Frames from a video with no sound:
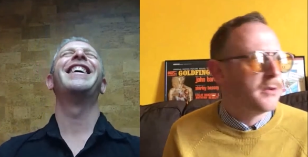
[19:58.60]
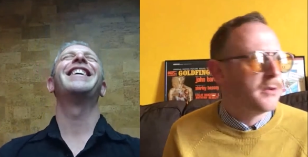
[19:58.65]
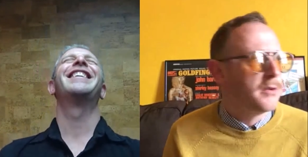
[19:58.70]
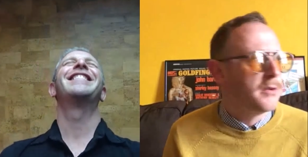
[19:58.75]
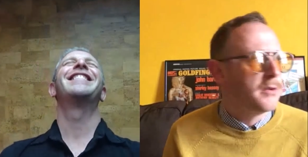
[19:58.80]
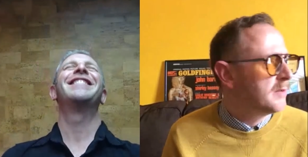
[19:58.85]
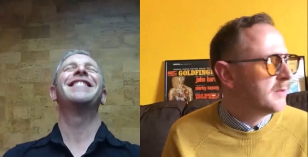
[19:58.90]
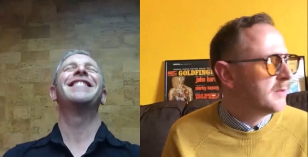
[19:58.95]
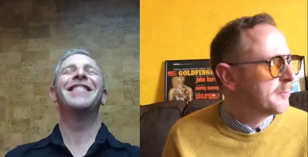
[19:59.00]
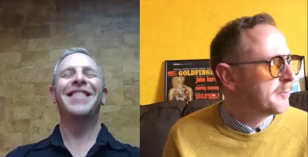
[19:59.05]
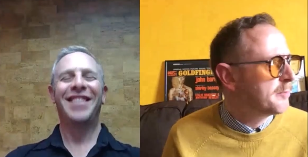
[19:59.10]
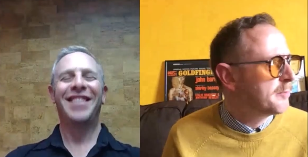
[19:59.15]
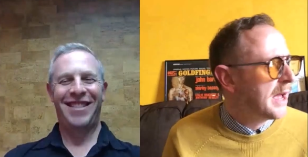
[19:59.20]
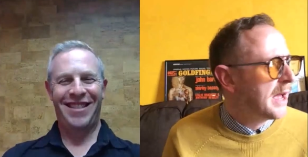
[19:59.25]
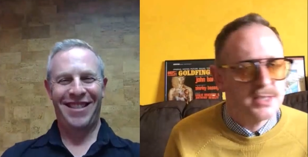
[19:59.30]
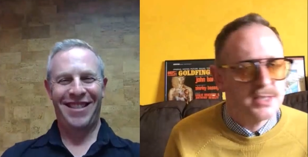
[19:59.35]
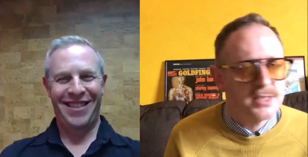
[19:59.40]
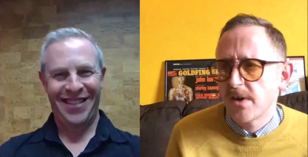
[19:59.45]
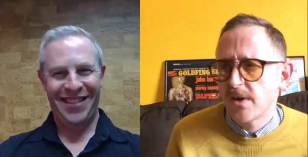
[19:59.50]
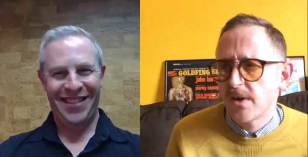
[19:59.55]
Speaker 1: and
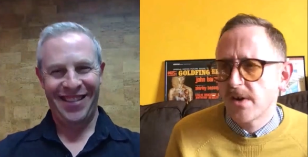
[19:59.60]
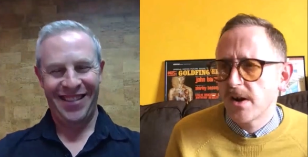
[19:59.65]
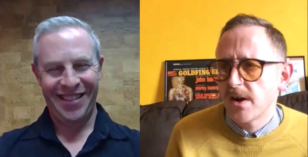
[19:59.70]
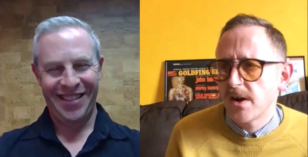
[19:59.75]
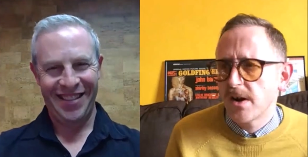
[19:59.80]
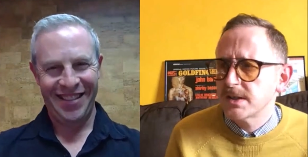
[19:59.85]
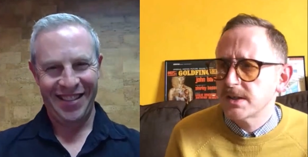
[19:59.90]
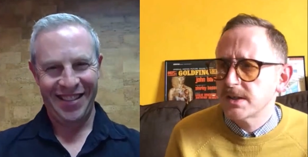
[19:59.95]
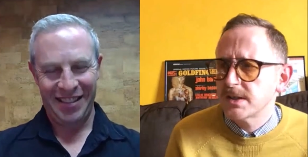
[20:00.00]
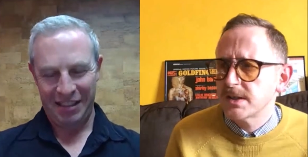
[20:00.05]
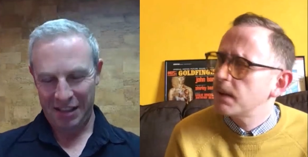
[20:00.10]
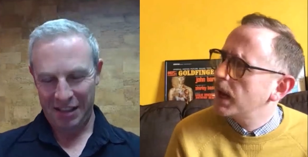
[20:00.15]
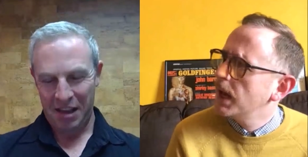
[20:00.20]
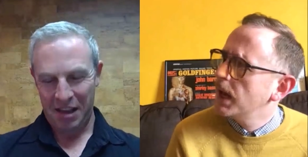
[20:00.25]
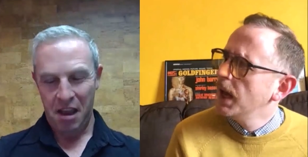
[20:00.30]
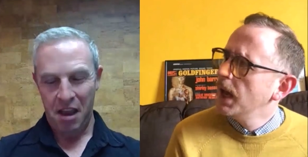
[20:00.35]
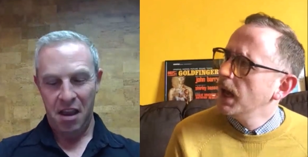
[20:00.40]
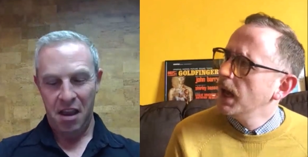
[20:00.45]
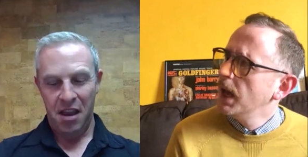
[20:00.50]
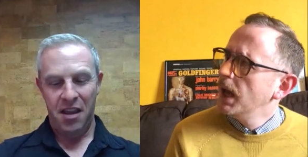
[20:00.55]
Paris and France, I'm
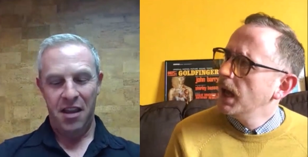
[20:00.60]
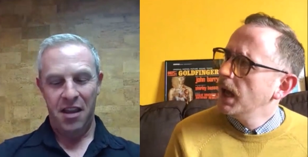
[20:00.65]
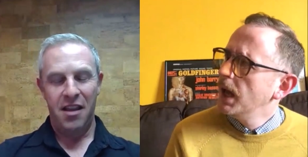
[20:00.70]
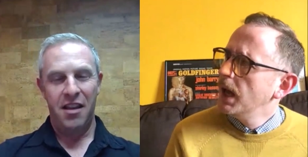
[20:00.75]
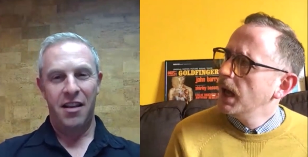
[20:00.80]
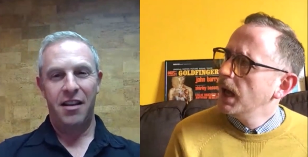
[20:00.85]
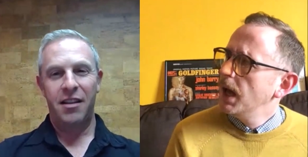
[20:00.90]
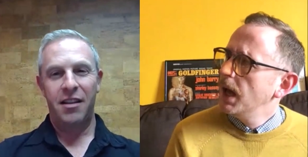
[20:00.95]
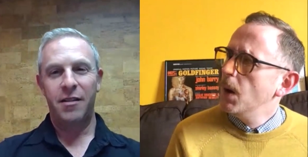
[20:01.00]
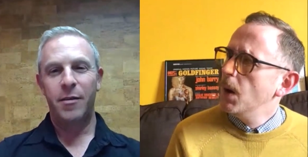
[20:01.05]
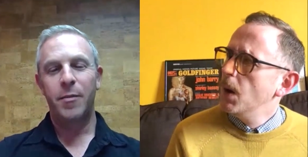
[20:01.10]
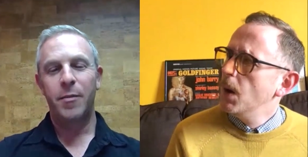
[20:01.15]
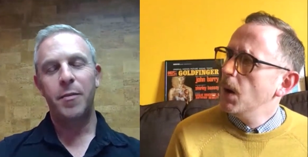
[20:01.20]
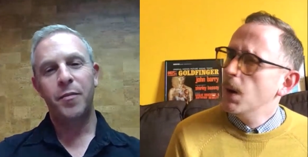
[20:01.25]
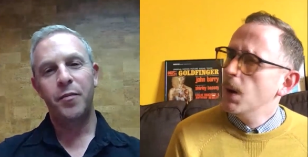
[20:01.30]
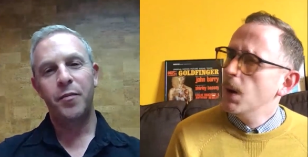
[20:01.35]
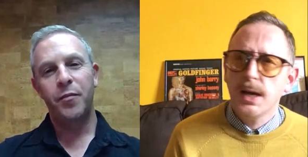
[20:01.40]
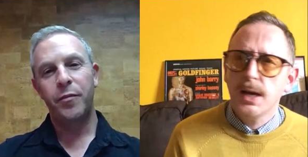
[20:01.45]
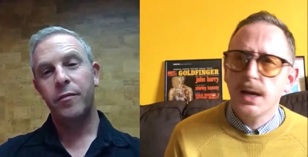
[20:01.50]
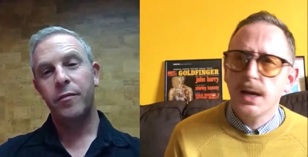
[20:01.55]
like,
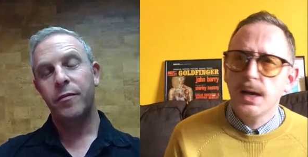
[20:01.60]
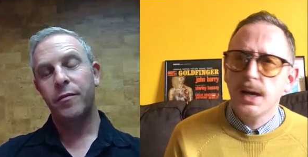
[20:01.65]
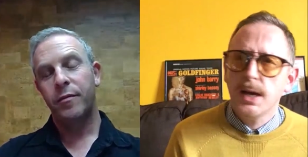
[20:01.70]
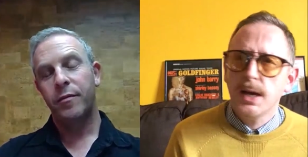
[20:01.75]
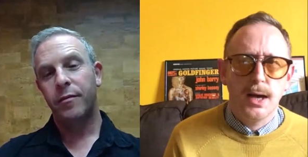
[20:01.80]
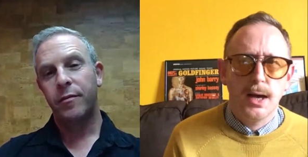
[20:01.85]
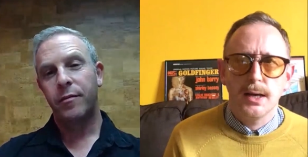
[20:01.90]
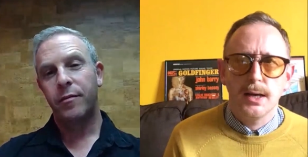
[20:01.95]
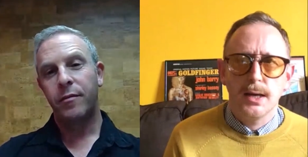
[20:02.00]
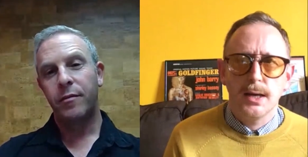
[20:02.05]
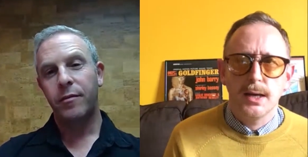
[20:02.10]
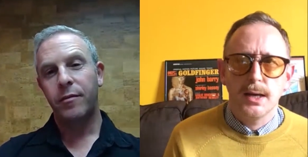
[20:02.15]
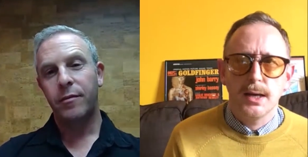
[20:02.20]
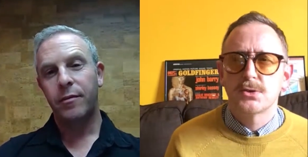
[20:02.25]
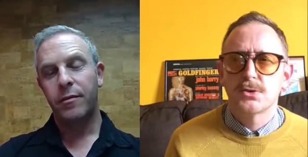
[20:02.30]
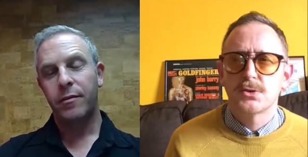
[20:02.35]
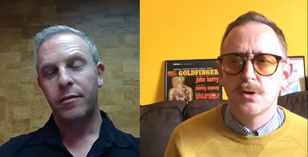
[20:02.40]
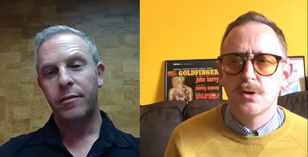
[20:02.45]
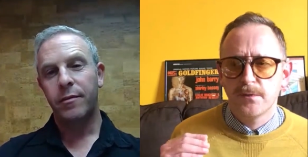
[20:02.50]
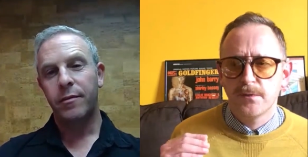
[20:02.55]
oh, okay. You
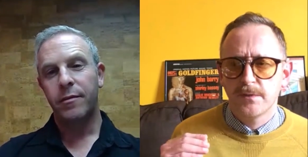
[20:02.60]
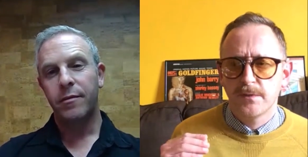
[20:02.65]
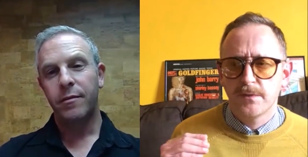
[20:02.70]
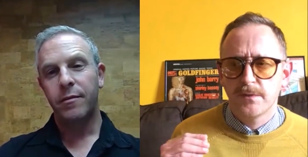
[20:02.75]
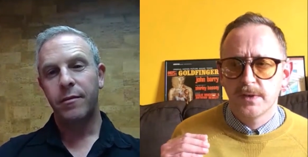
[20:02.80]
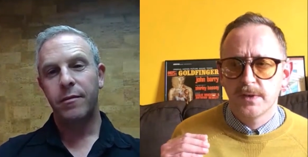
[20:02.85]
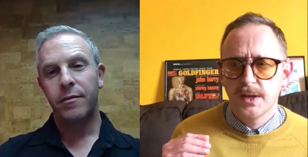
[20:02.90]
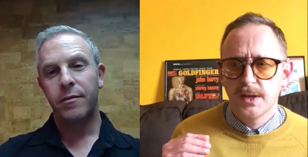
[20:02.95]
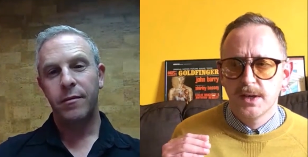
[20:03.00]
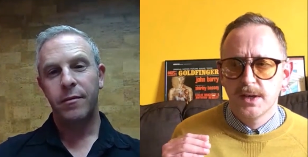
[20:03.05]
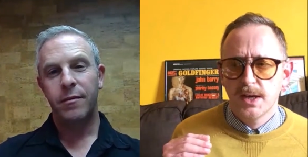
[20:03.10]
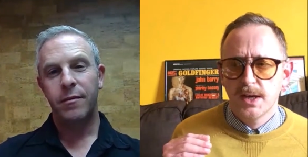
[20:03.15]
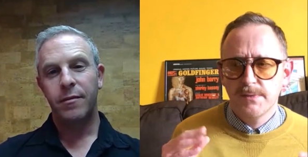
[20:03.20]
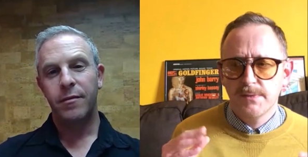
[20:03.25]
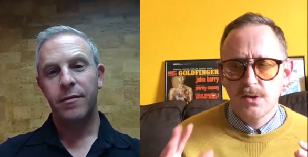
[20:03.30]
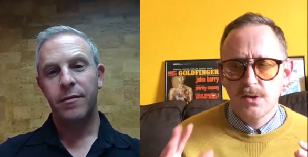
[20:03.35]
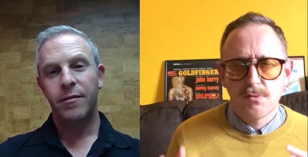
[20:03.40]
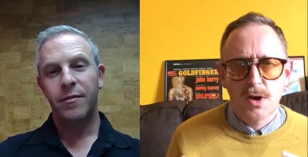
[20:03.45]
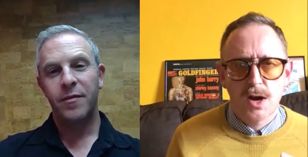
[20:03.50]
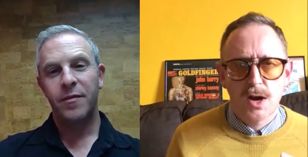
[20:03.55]
sort of,
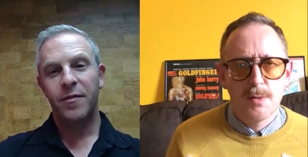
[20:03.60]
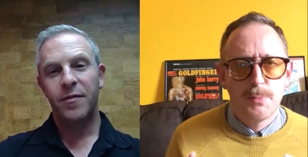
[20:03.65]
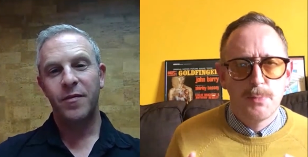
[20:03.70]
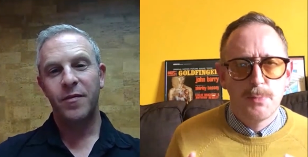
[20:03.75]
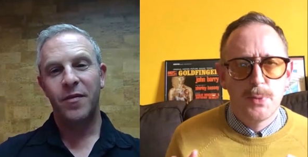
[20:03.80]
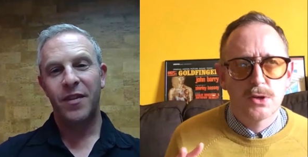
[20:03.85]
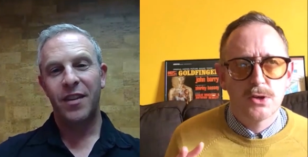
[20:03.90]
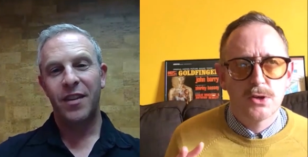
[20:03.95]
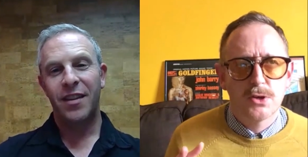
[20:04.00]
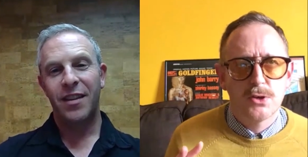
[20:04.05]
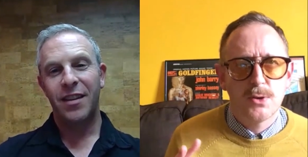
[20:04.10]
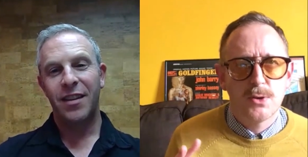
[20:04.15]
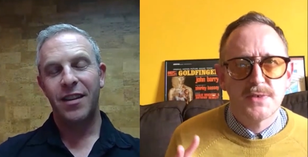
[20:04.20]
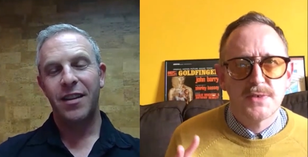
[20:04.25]
even though you write a book,